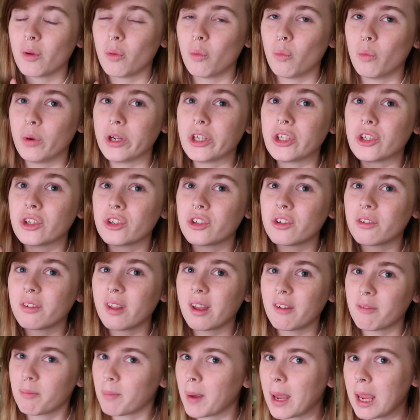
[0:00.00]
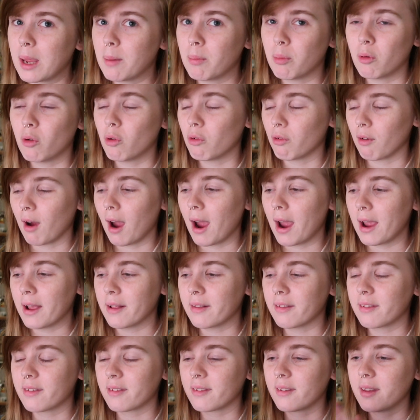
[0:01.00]
we should just have people
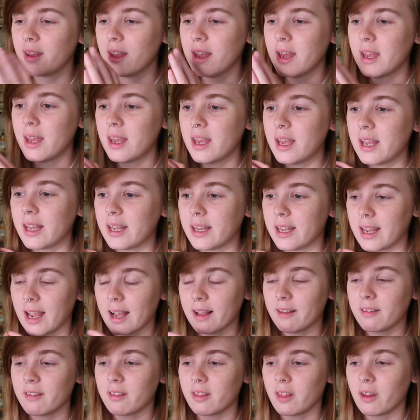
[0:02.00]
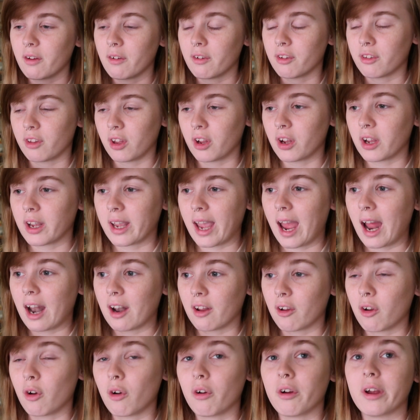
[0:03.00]
rights. Yes, there are certain
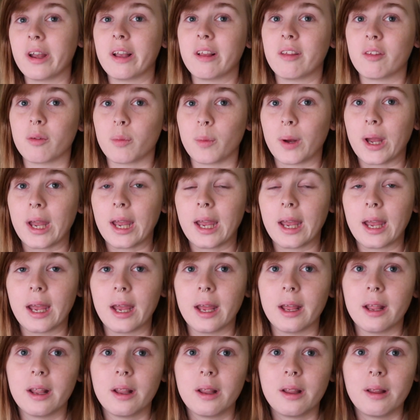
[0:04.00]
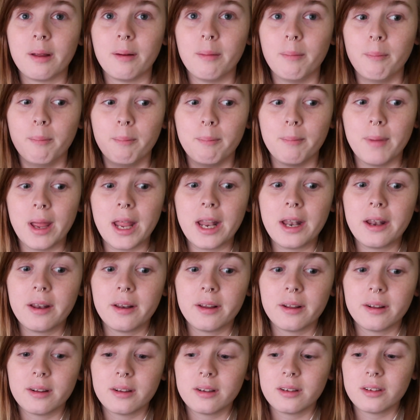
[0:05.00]
categories where
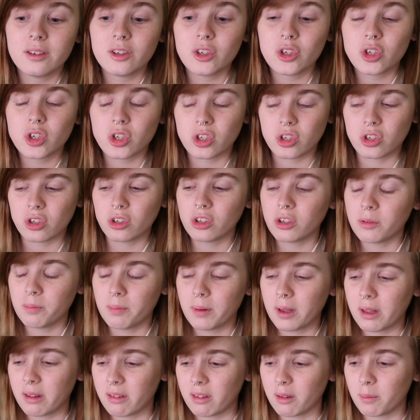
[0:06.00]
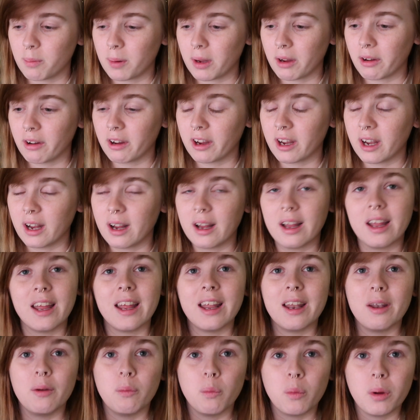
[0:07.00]
men should be superior
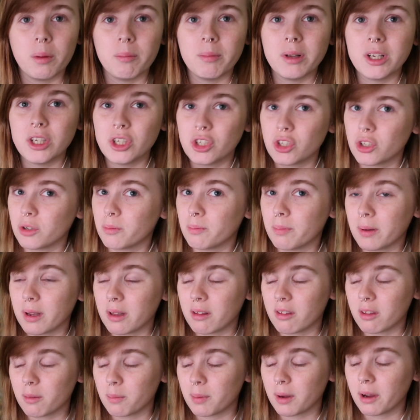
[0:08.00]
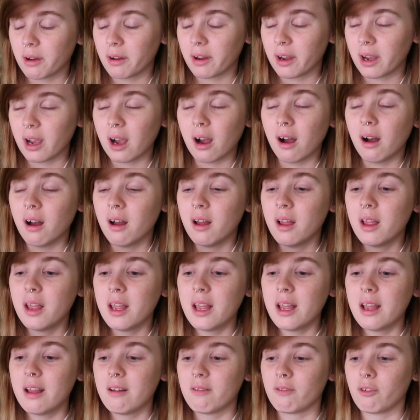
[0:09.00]
and women should be superior.
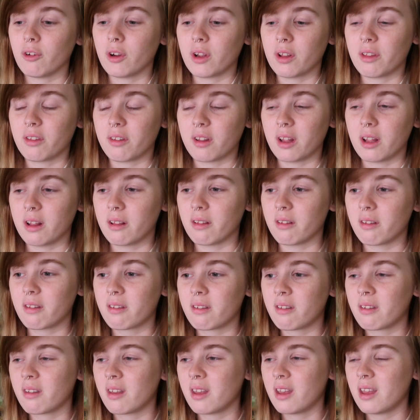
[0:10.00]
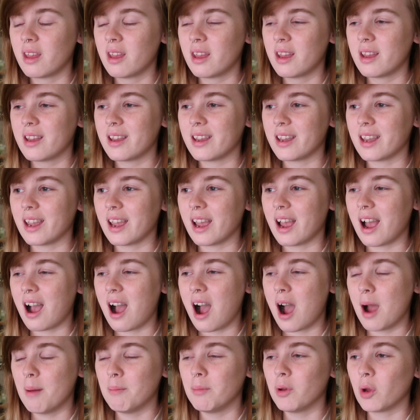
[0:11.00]
For instance,
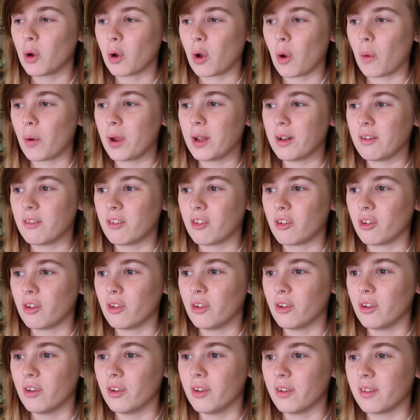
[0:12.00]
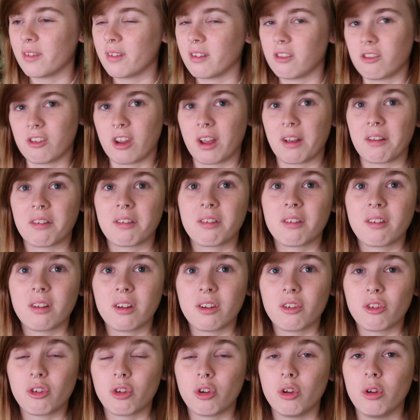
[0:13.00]
I'm not going to suggest
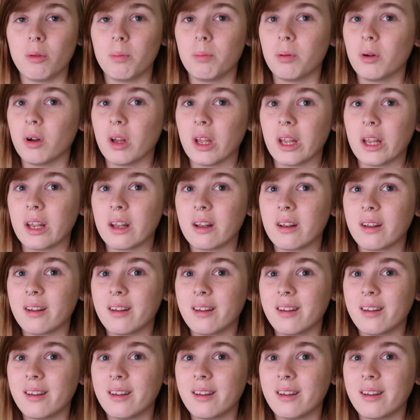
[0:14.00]
to put